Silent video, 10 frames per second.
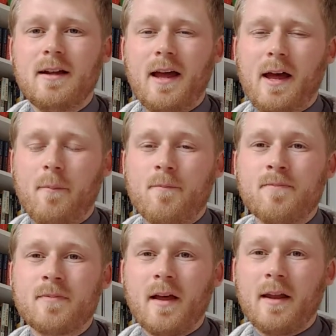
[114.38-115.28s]
And
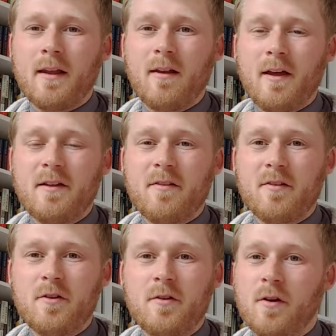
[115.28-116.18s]
I'd like you
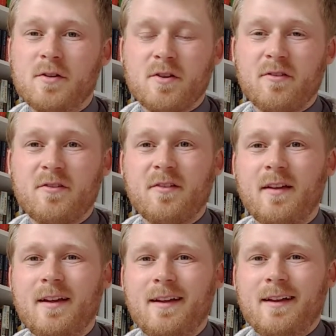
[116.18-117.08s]
to just
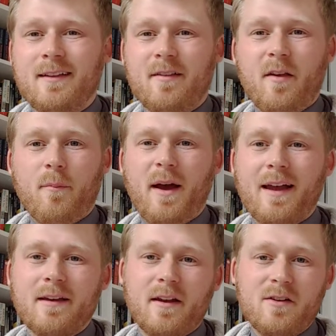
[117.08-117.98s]
sit
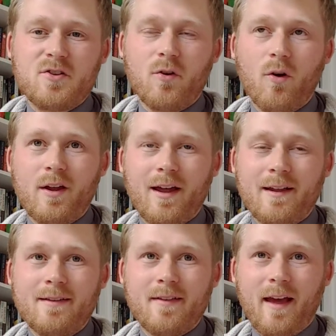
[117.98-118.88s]
back and enjoy
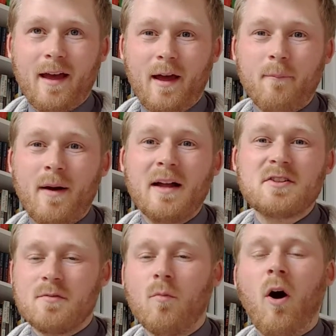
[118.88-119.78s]
and
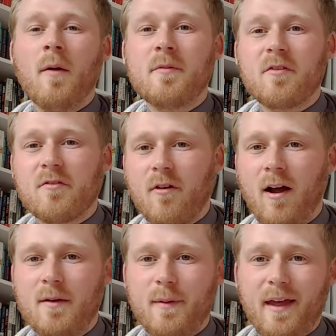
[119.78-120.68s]
imagine what I'm
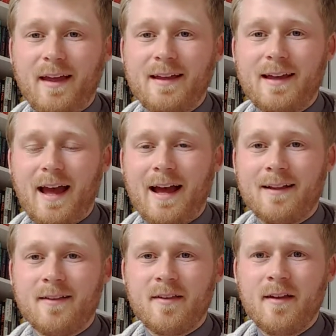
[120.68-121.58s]
describing,
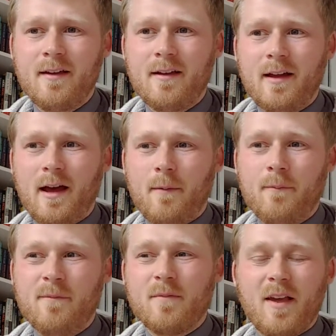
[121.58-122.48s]
and
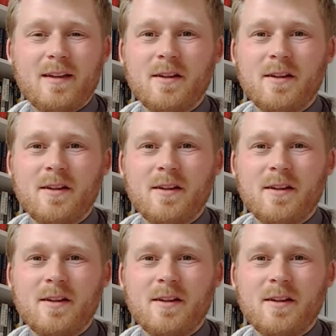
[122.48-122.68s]
take